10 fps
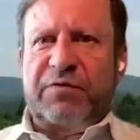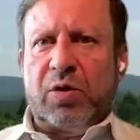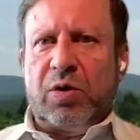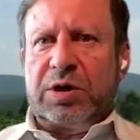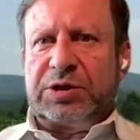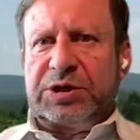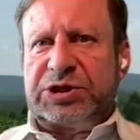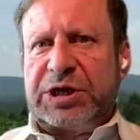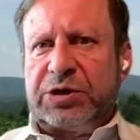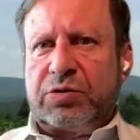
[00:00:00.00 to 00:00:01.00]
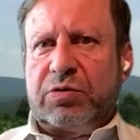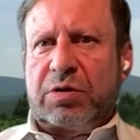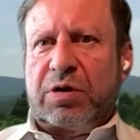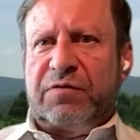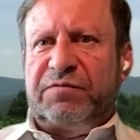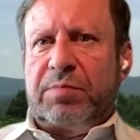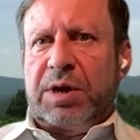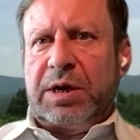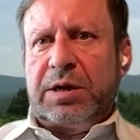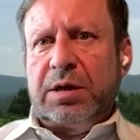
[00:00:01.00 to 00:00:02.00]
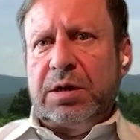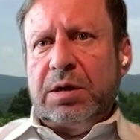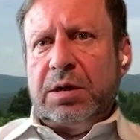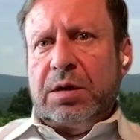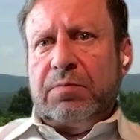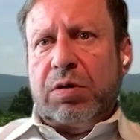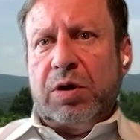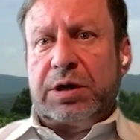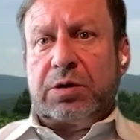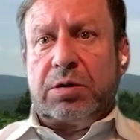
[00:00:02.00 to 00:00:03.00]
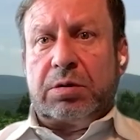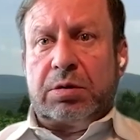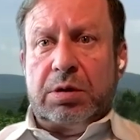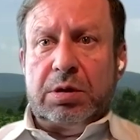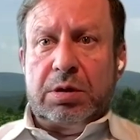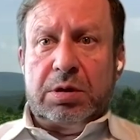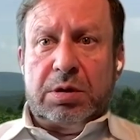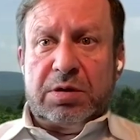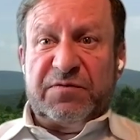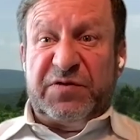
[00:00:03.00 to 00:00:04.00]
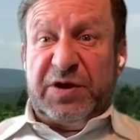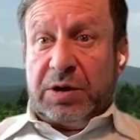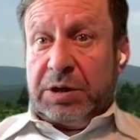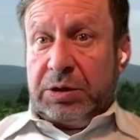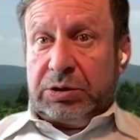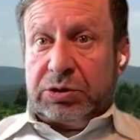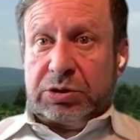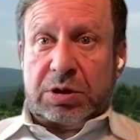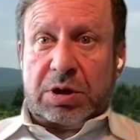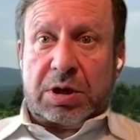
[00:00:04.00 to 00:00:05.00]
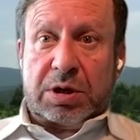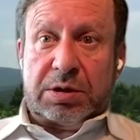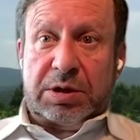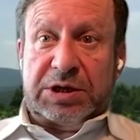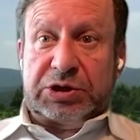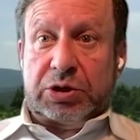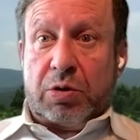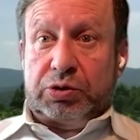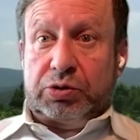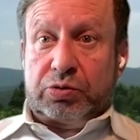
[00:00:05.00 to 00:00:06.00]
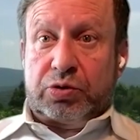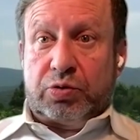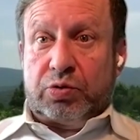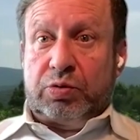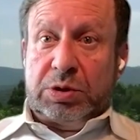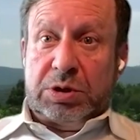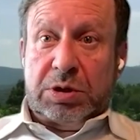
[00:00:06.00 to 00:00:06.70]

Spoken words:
I look at the center of my political feelings. It's closer to